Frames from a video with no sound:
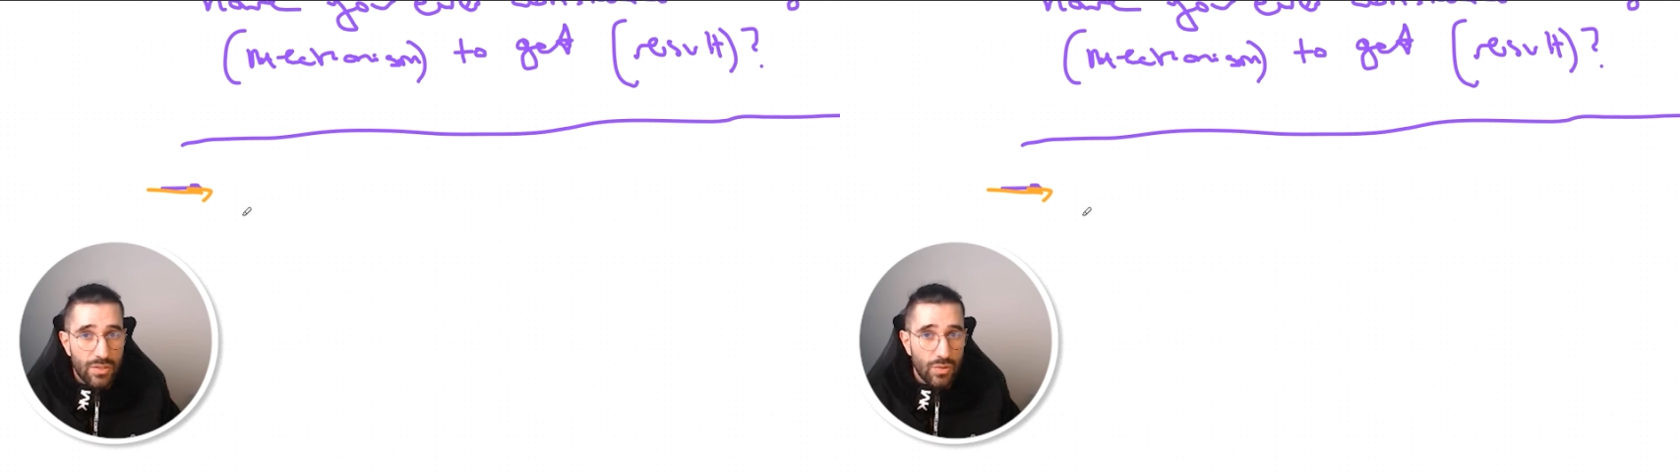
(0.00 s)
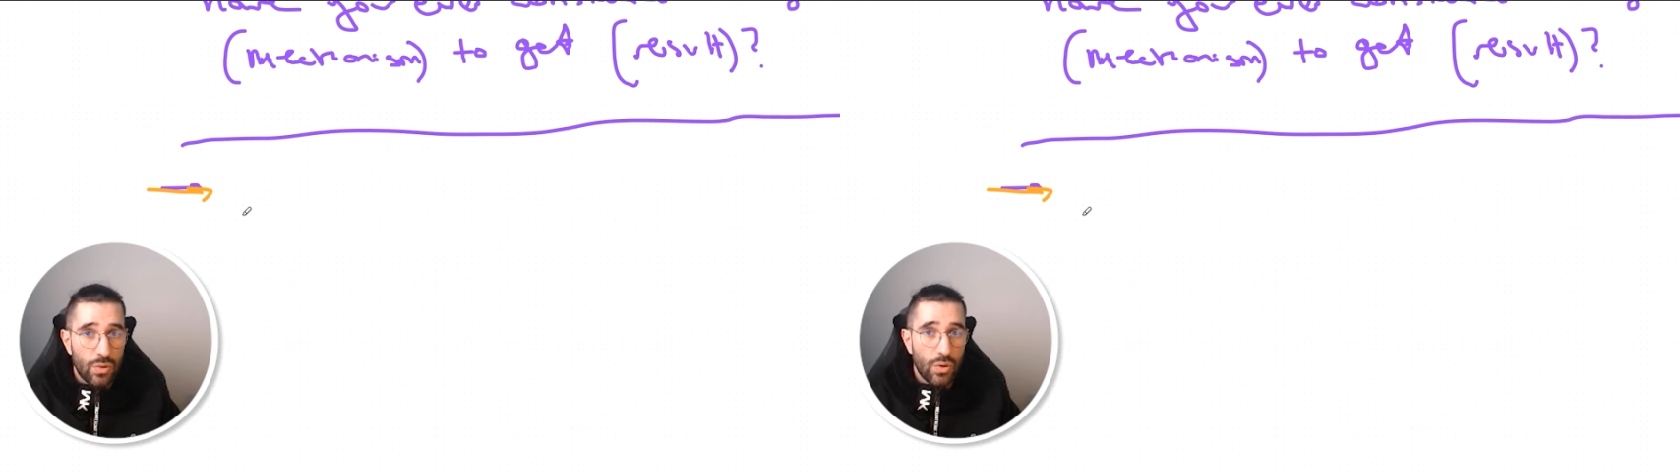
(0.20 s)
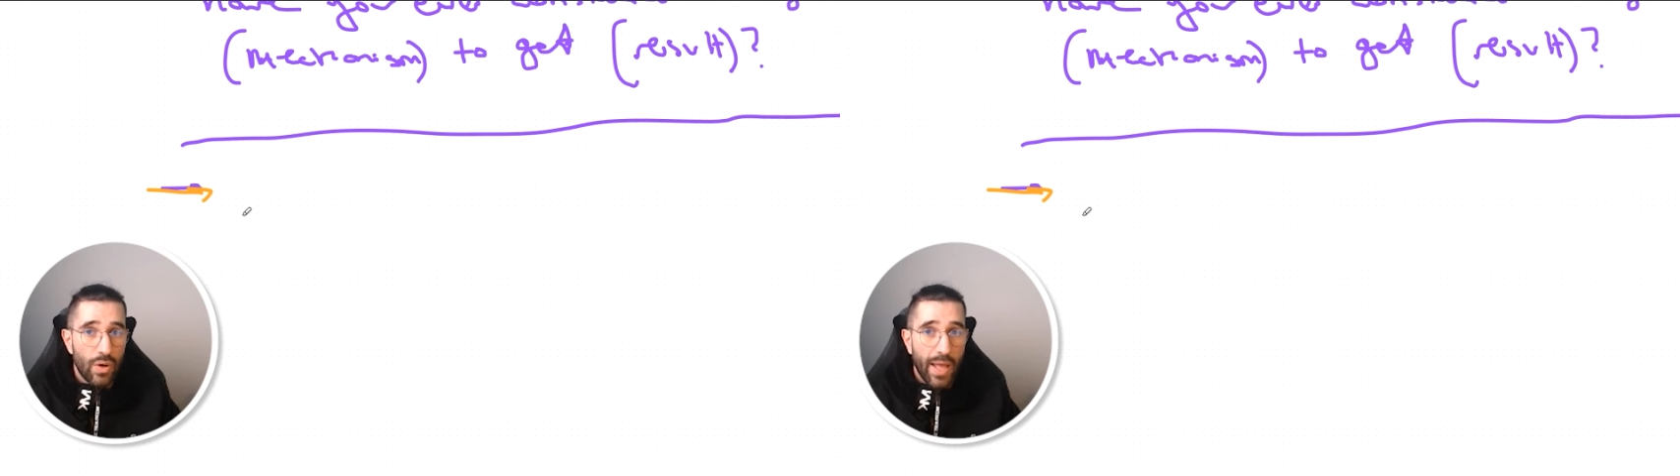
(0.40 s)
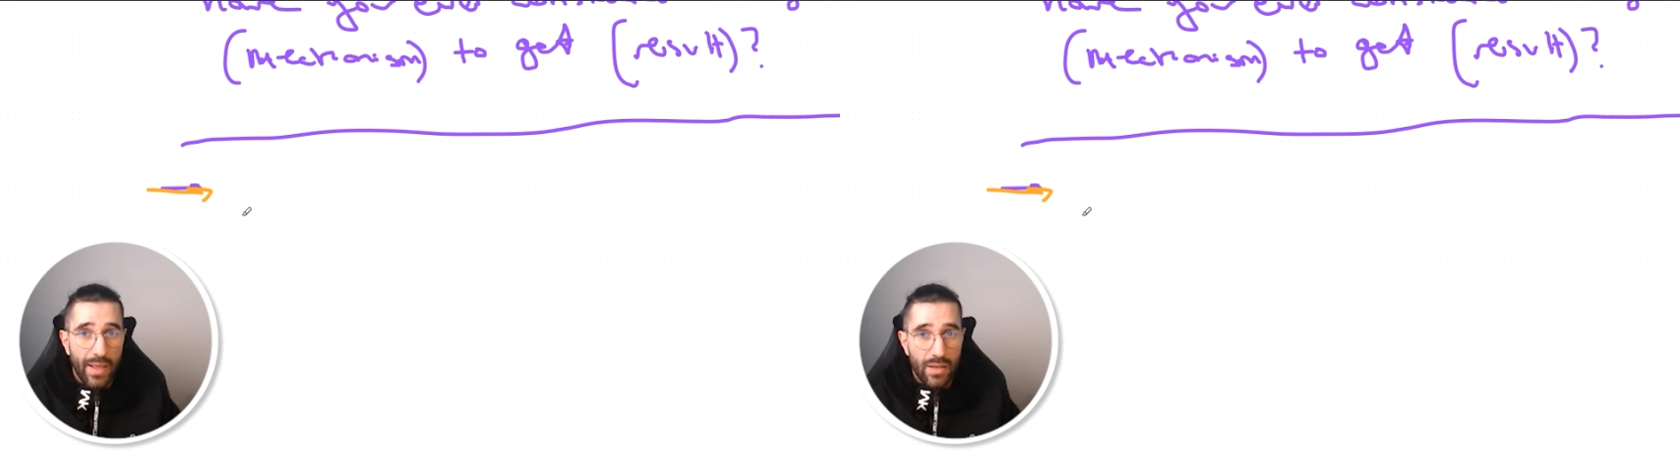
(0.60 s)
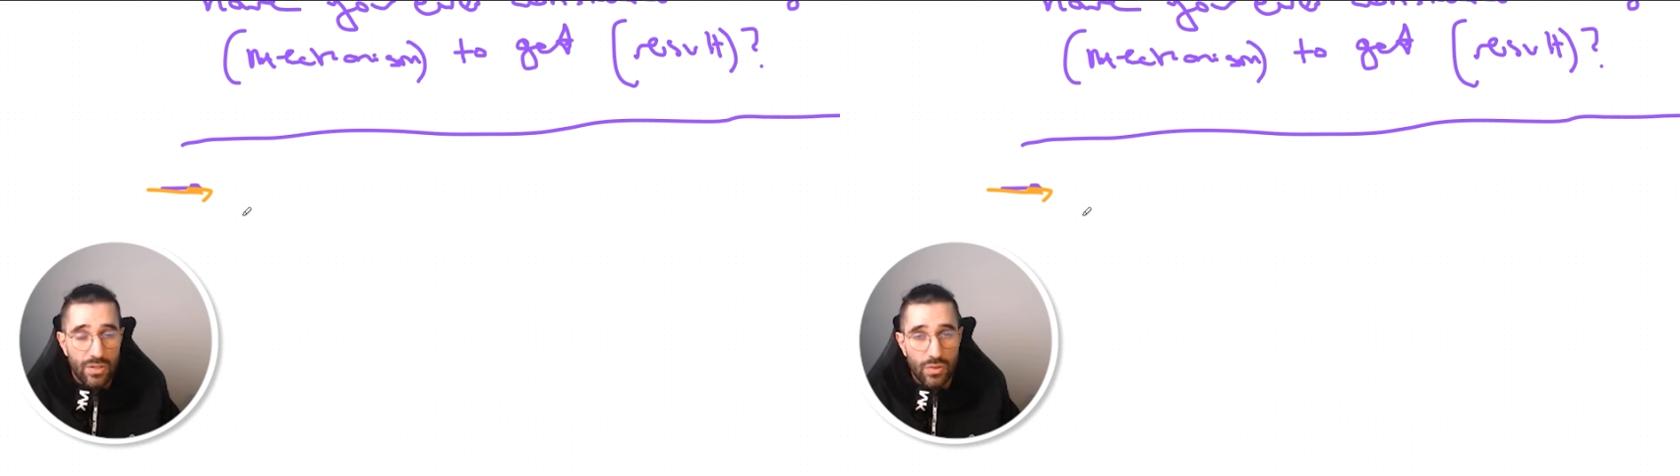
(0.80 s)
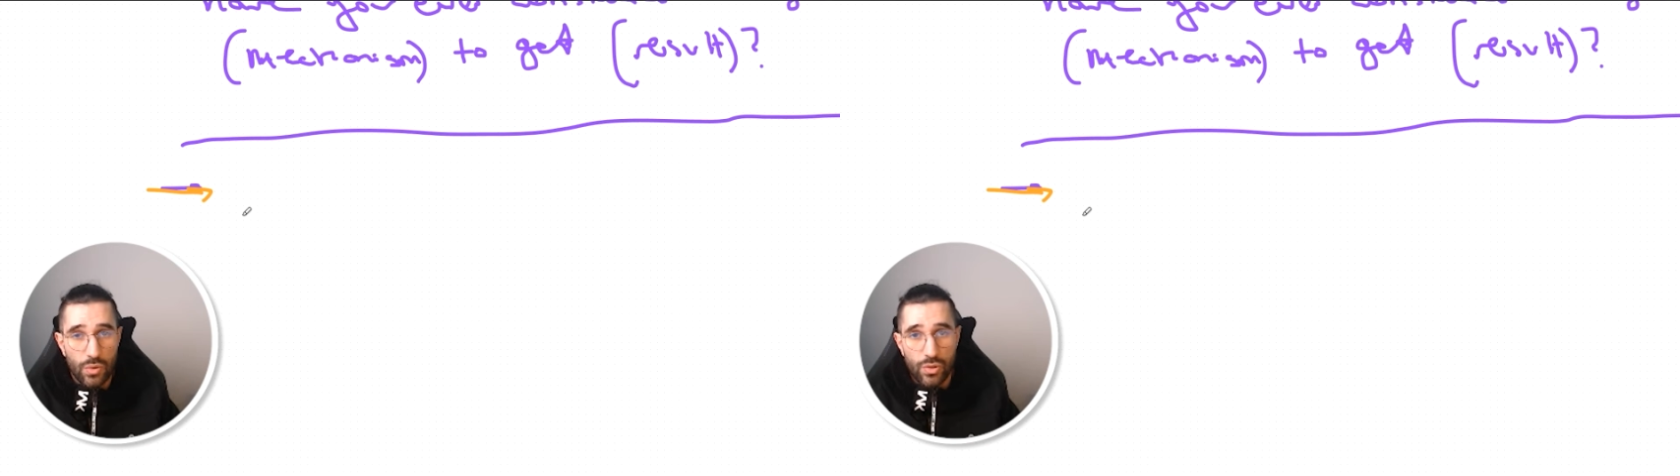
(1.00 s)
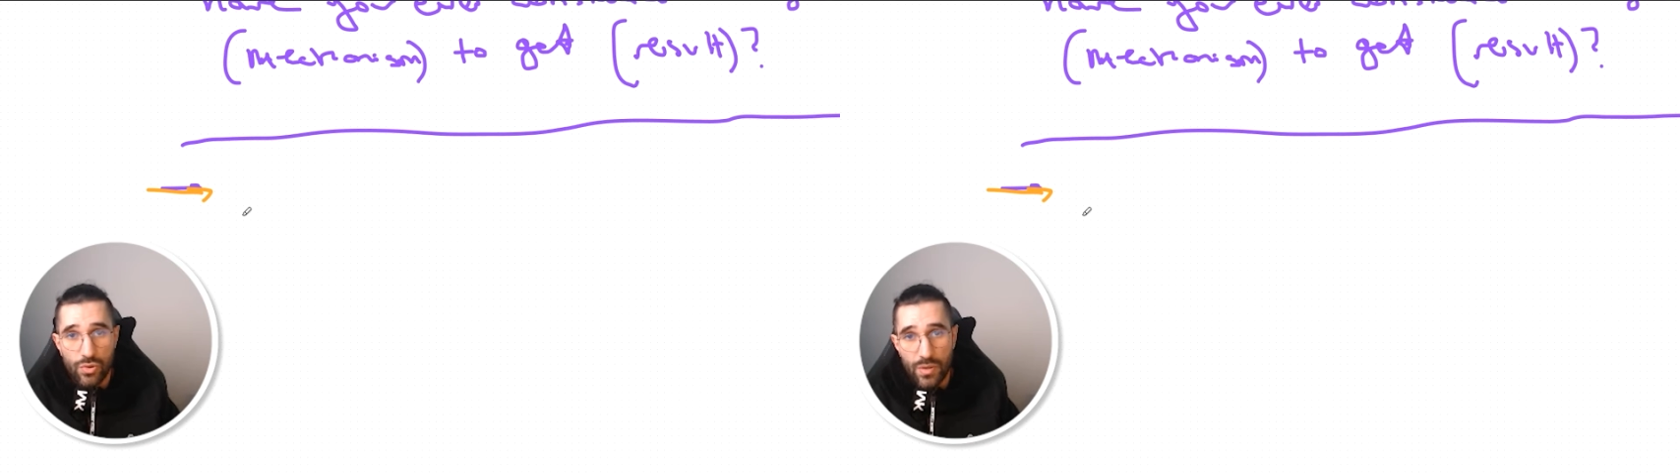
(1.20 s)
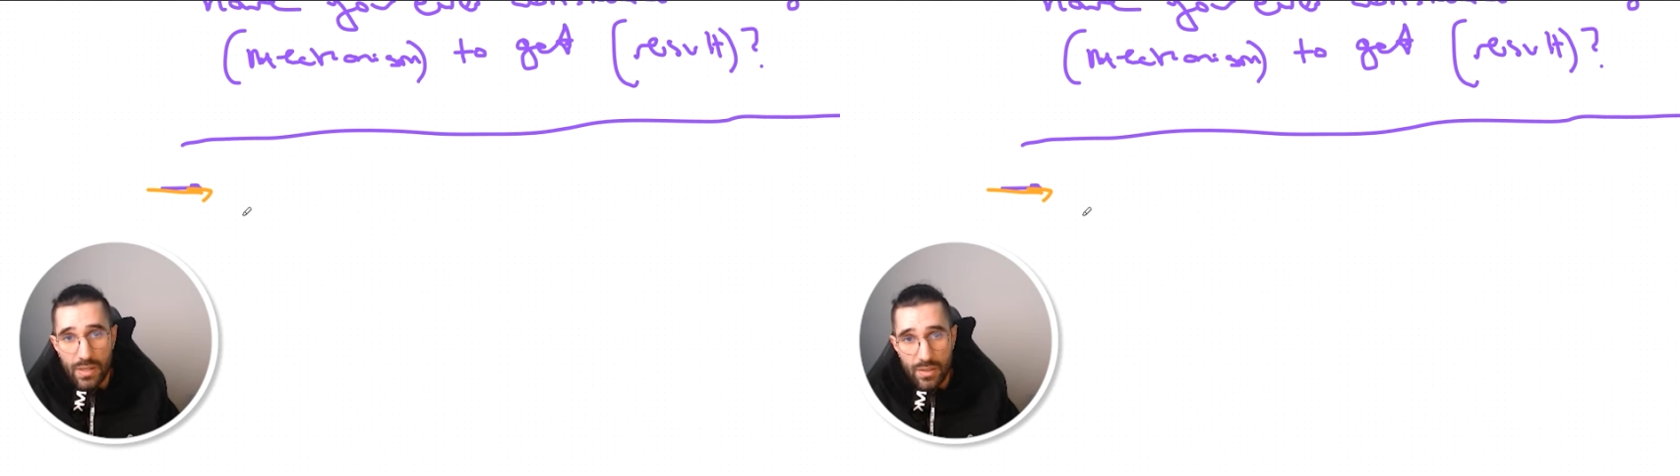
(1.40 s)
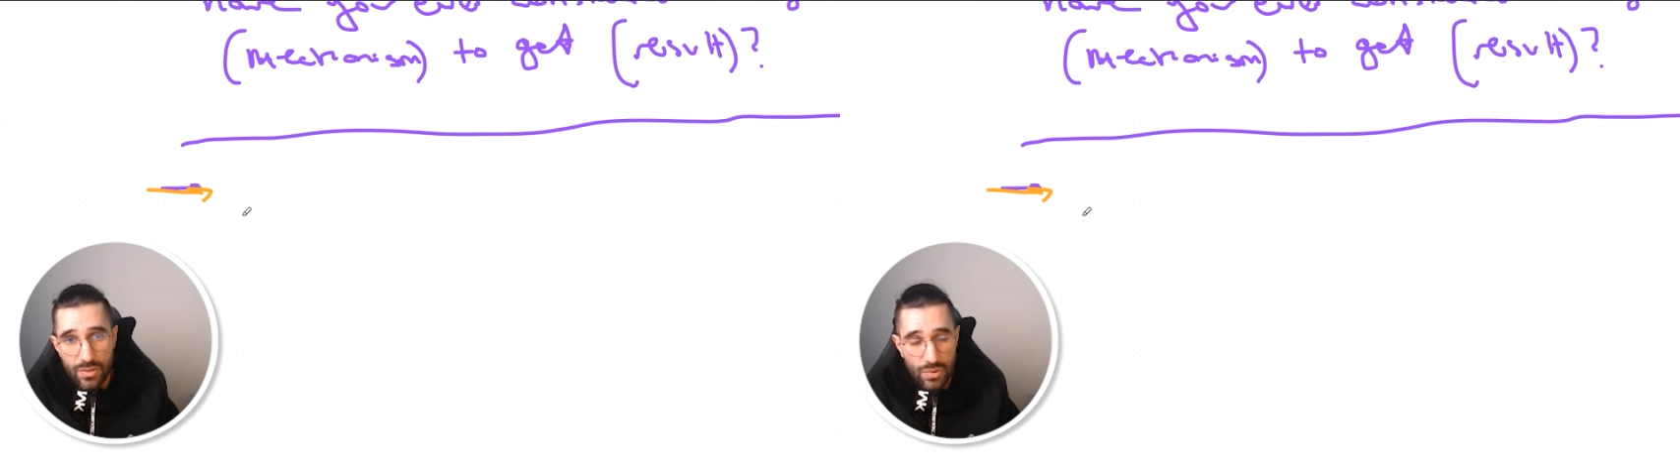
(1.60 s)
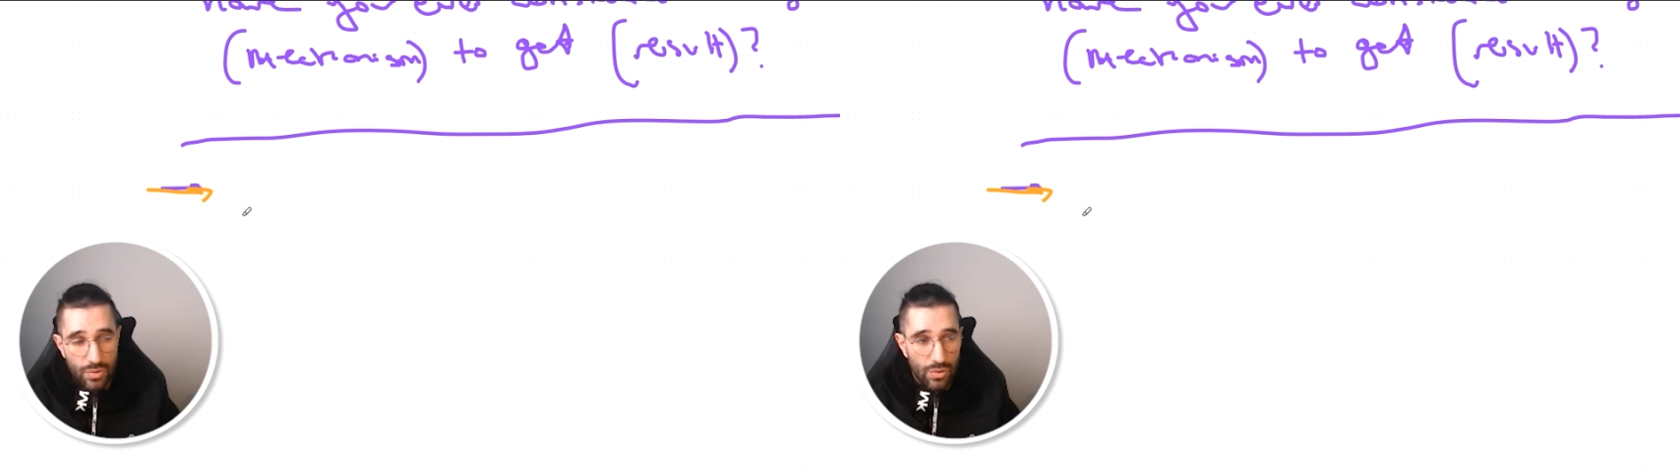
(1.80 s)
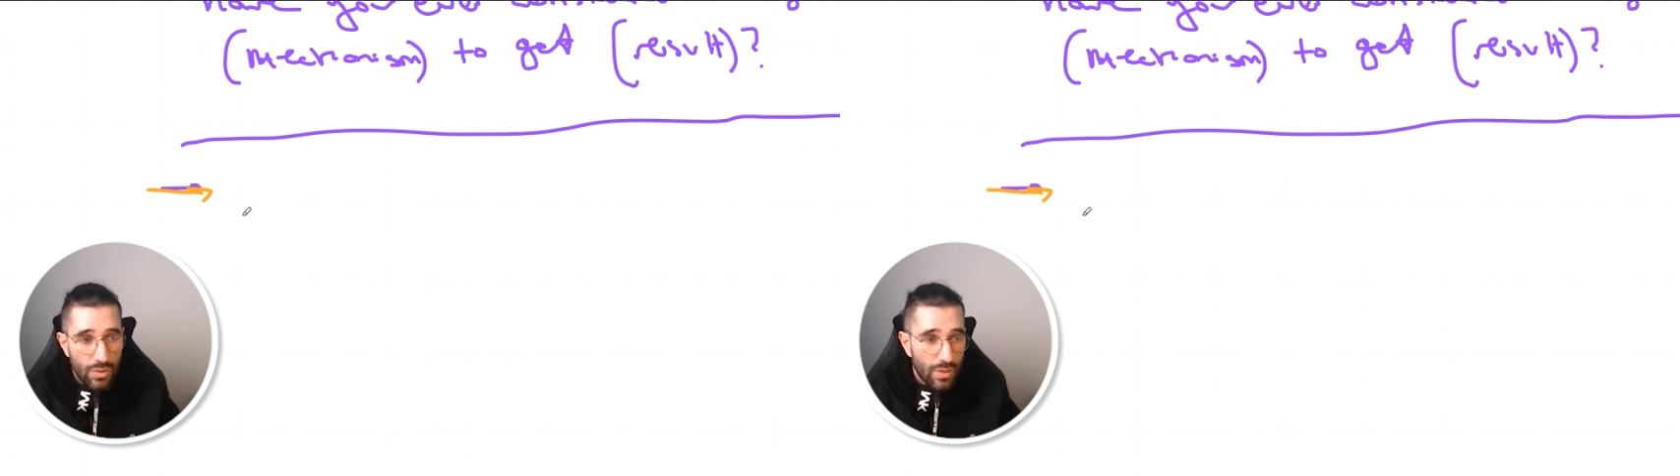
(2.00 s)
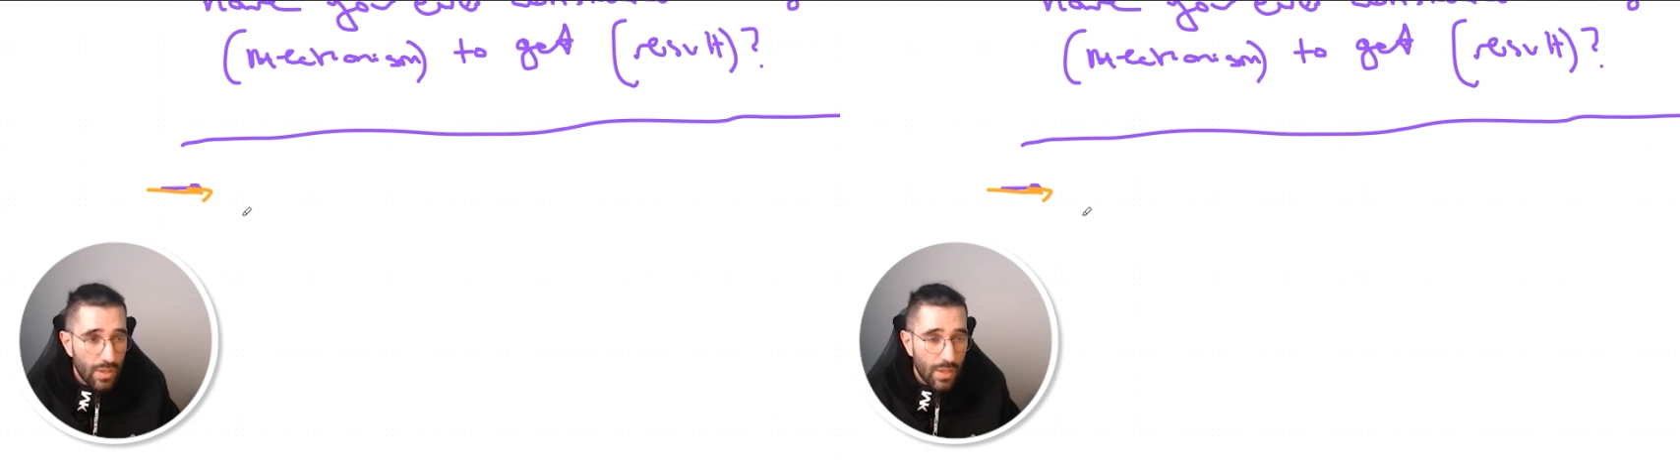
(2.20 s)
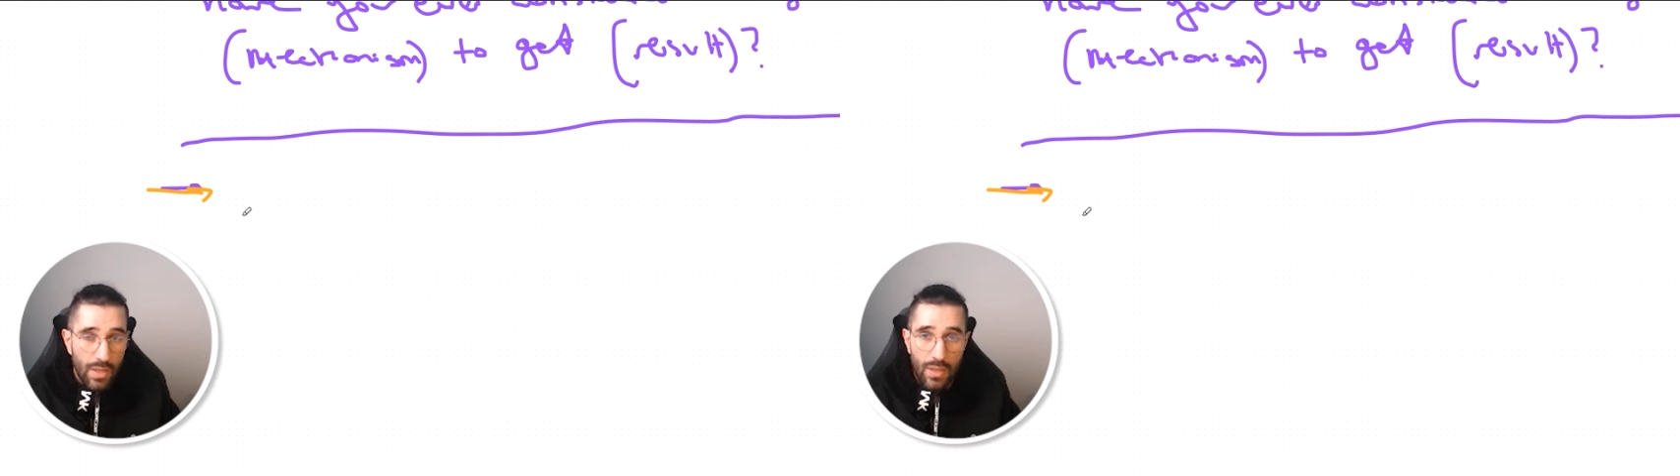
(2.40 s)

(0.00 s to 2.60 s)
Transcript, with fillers: gimmicks or hacks or tricks or